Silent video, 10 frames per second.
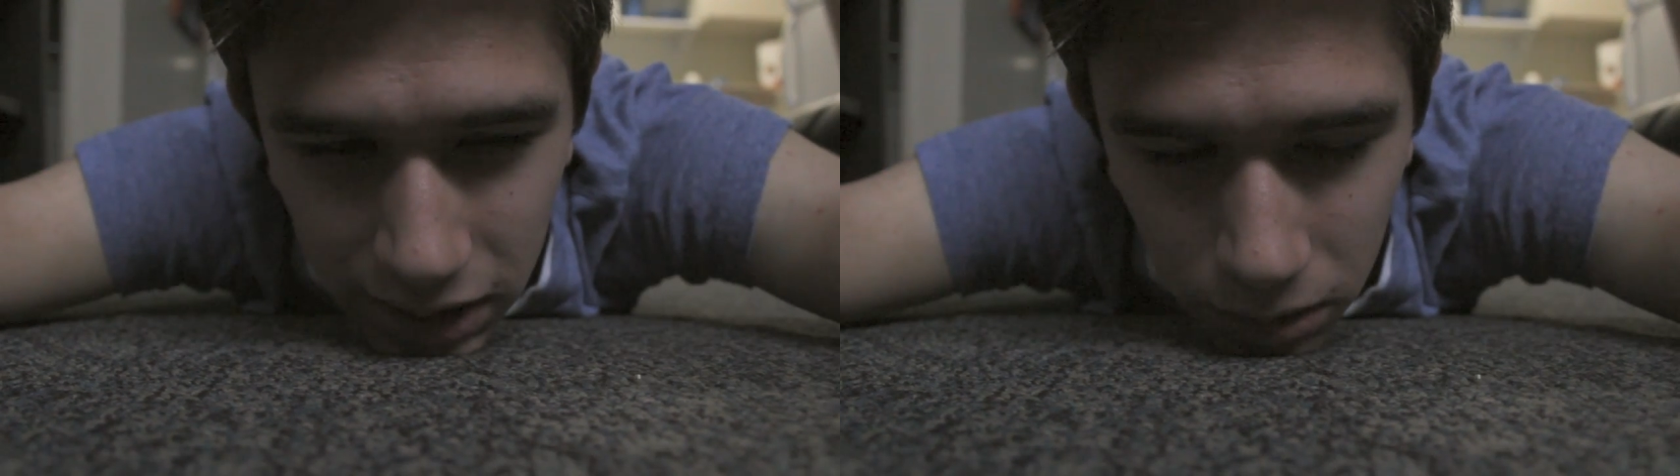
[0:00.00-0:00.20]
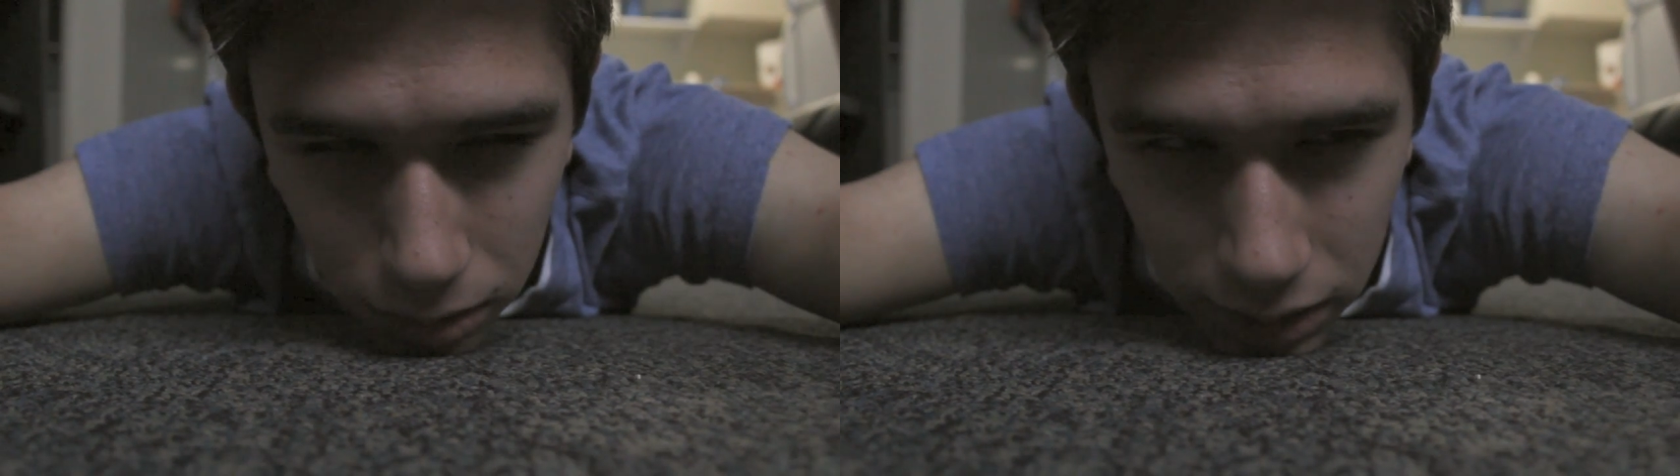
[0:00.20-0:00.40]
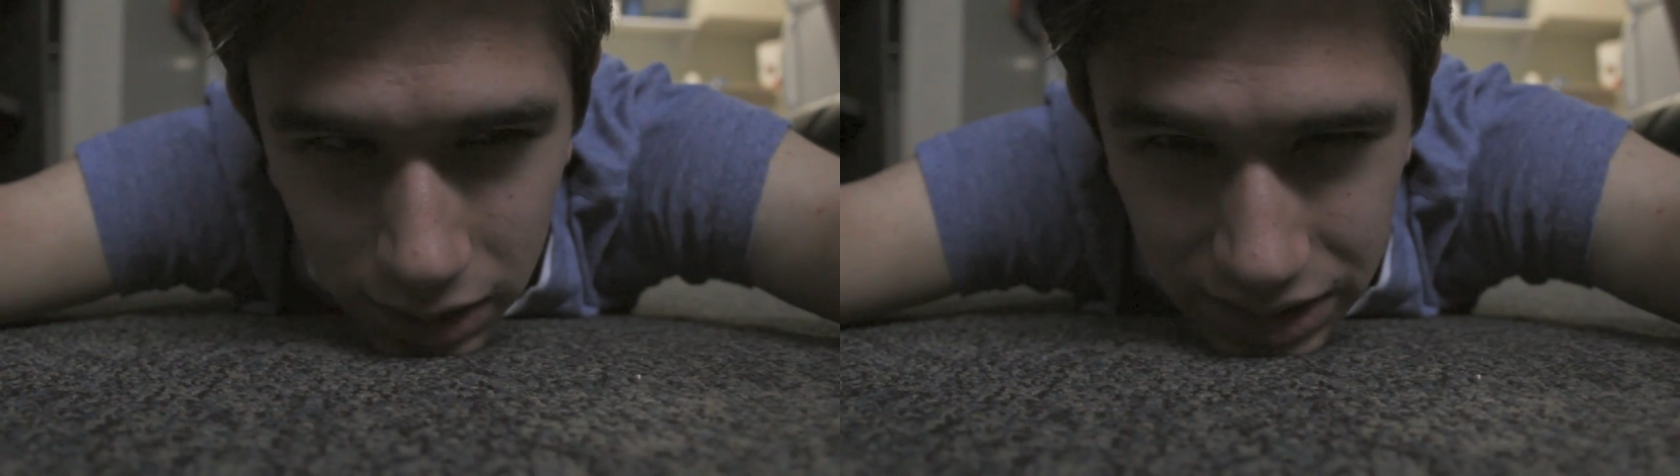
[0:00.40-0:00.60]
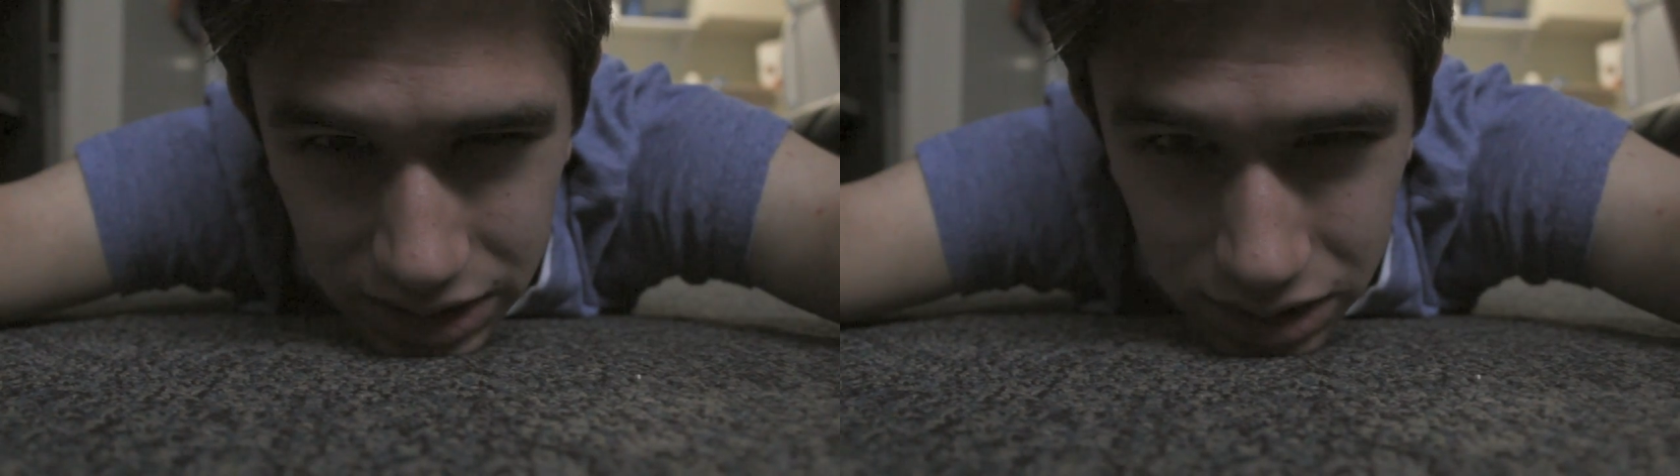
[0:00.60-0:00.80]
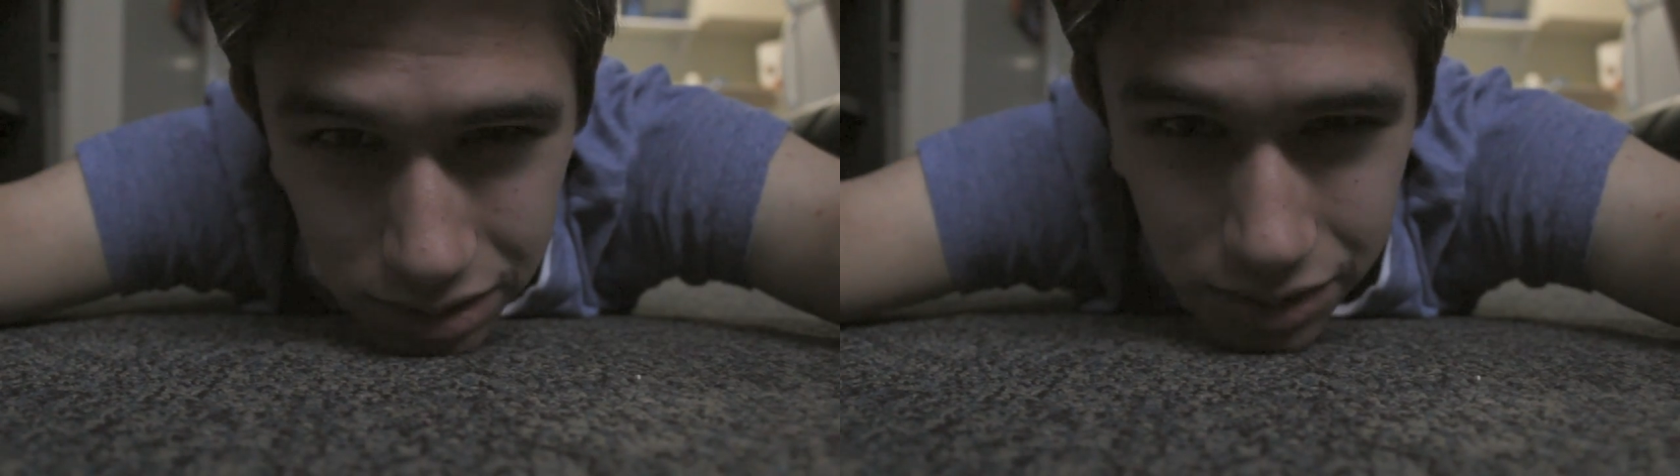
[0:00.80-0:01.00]
I really
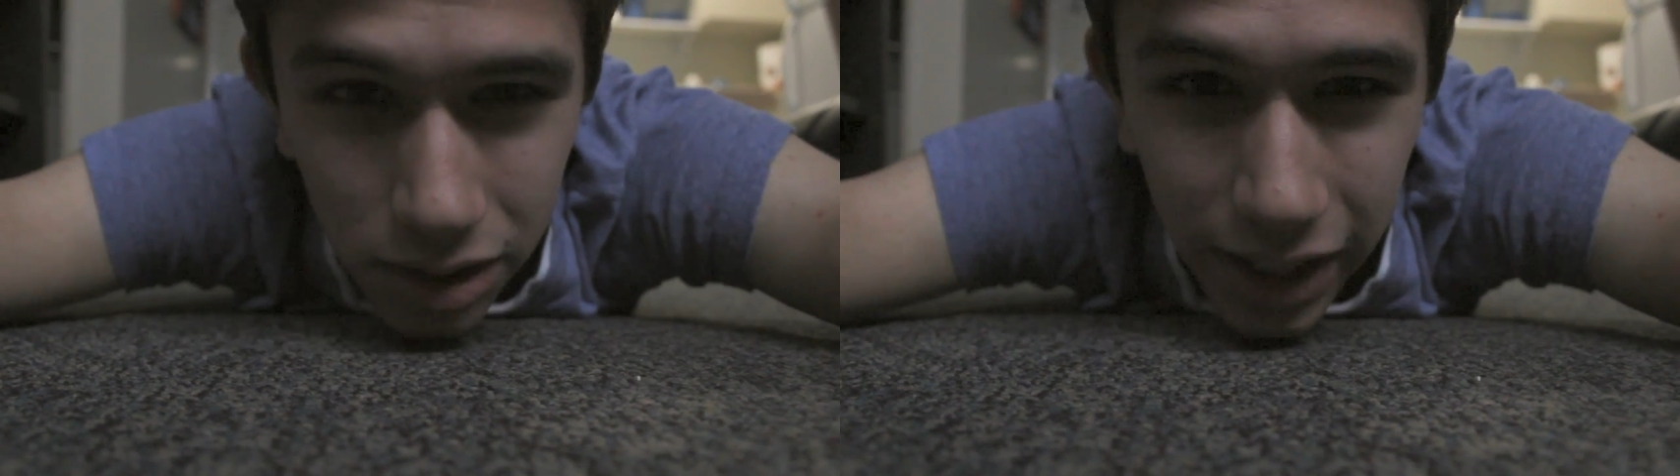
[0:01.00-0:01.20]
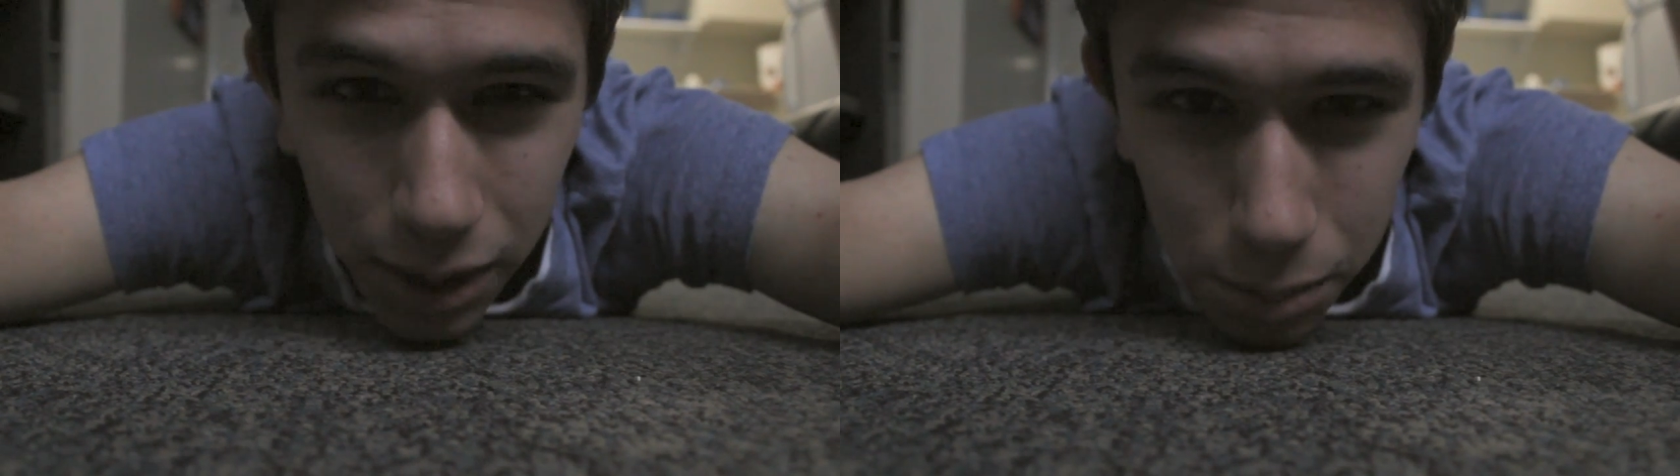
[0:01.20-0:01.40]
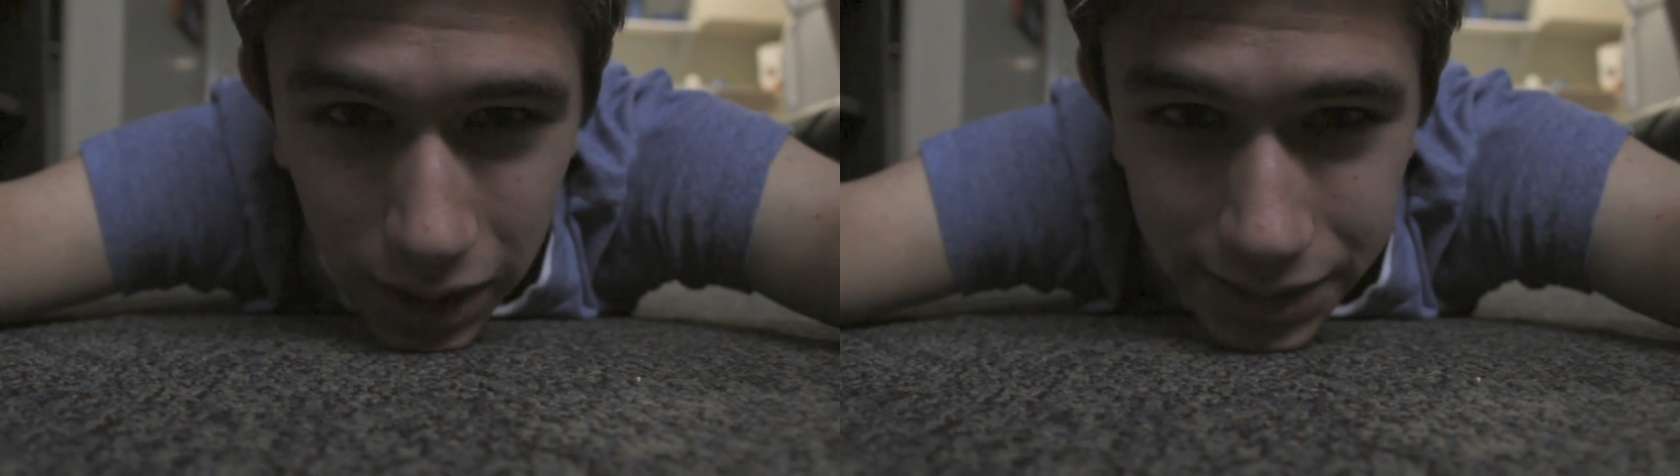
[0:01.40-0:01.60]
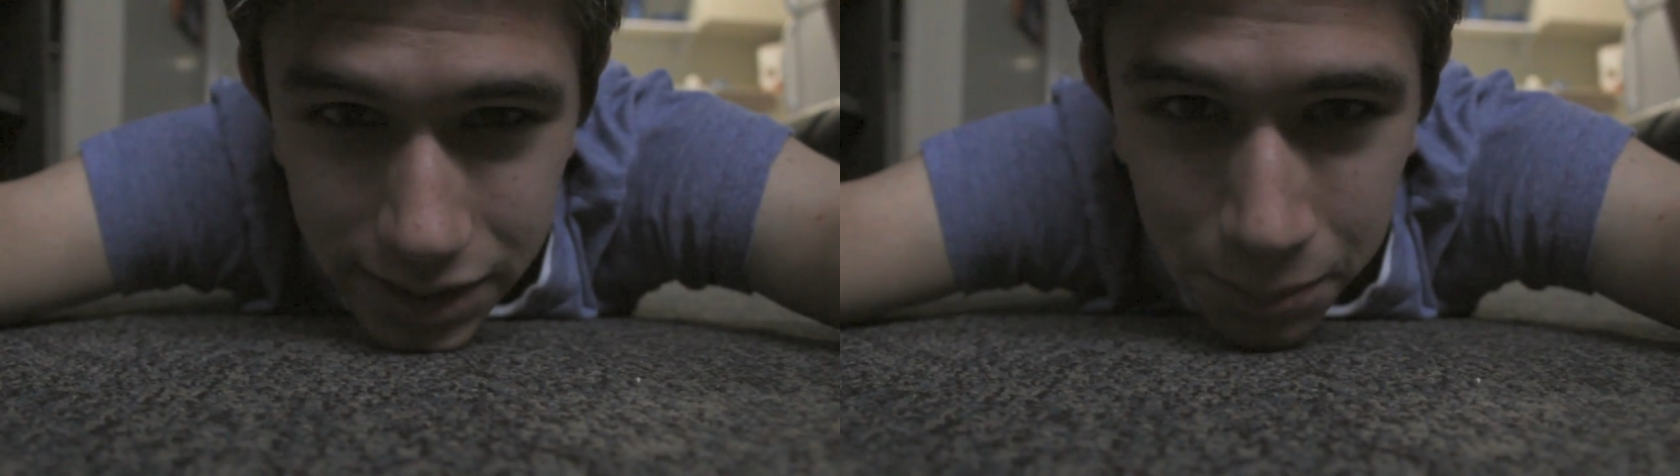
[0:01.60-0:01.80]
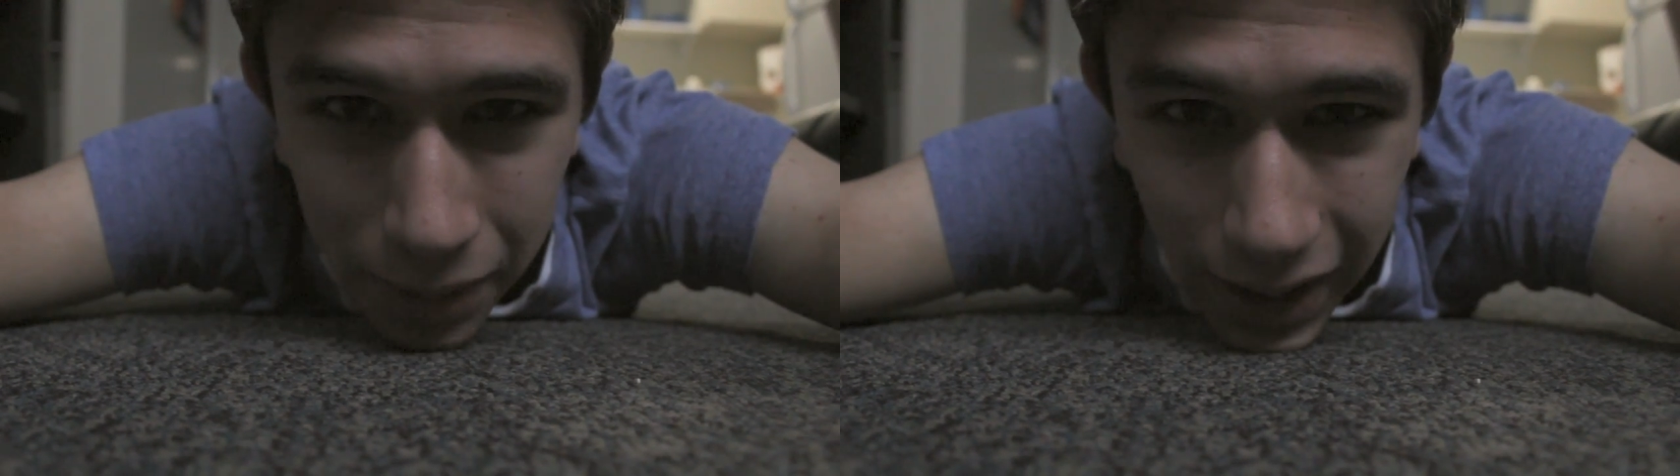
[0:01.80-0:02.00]
just feel like a
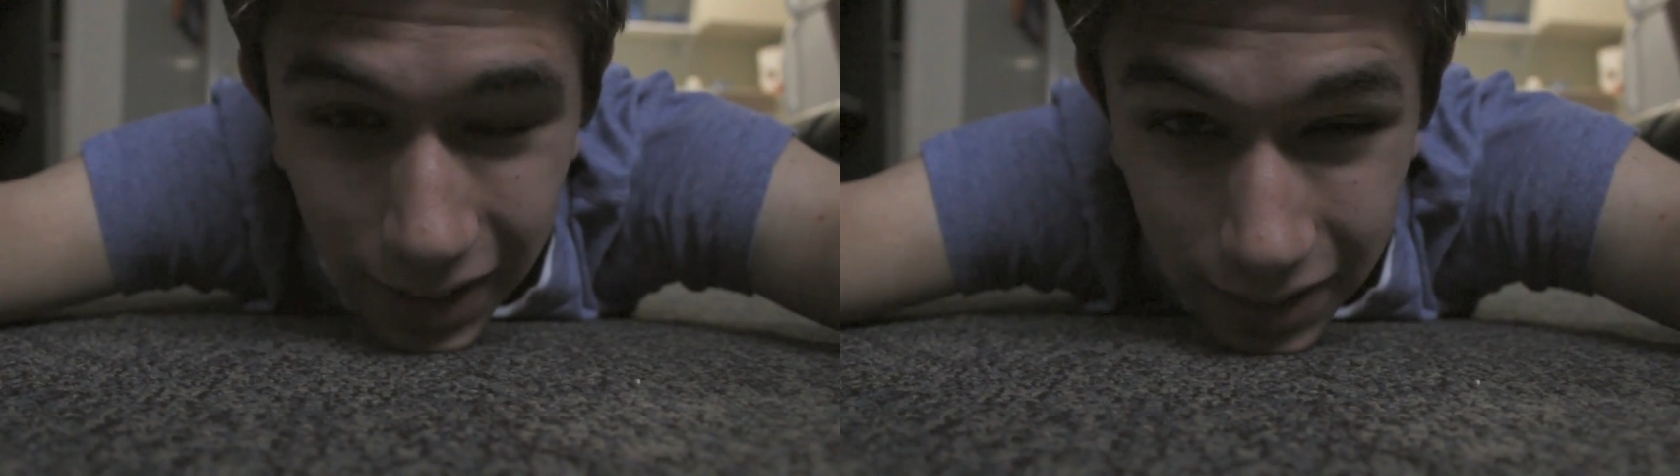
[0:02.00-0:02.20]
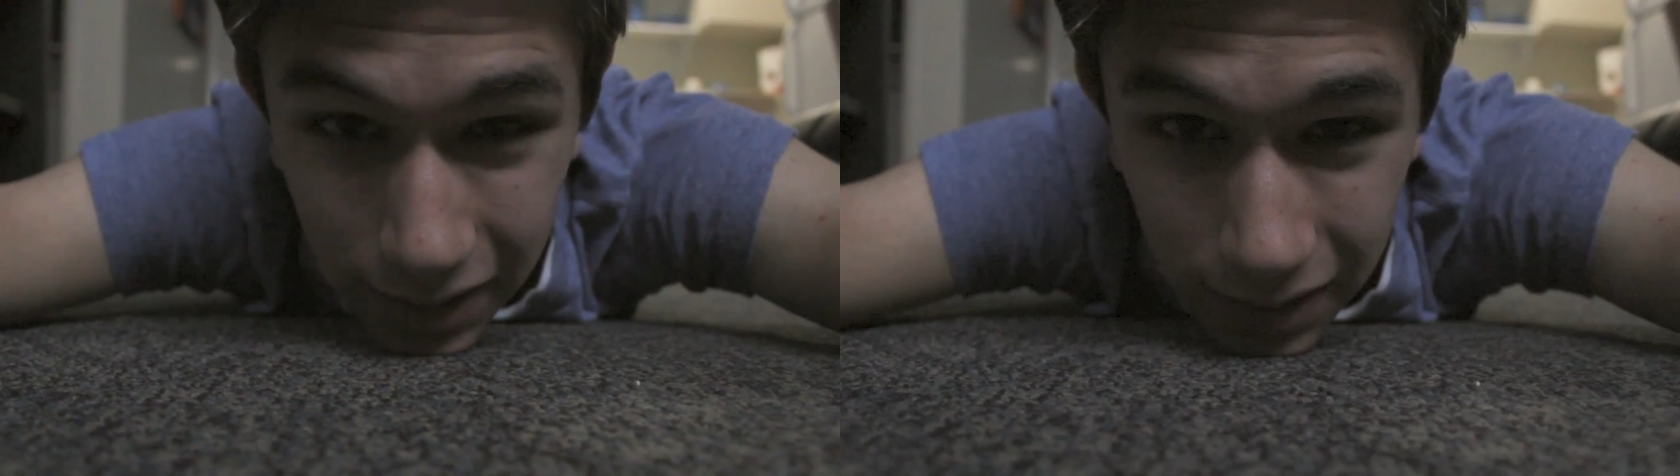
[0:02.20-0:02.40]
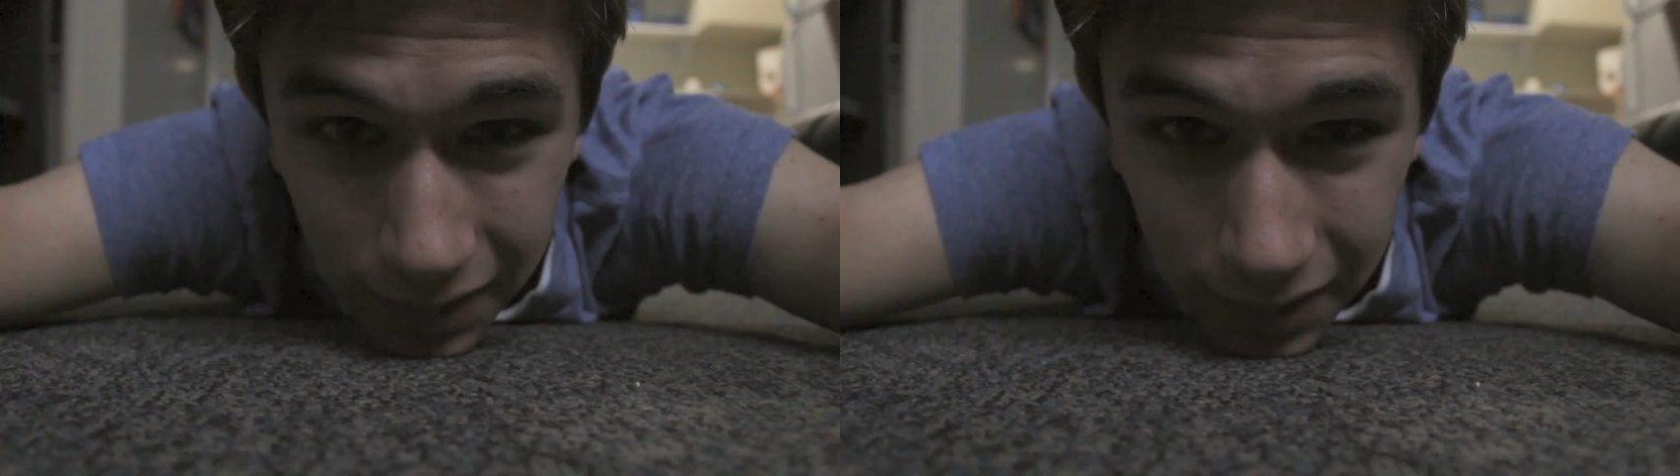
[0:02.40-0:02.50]
plastic bag.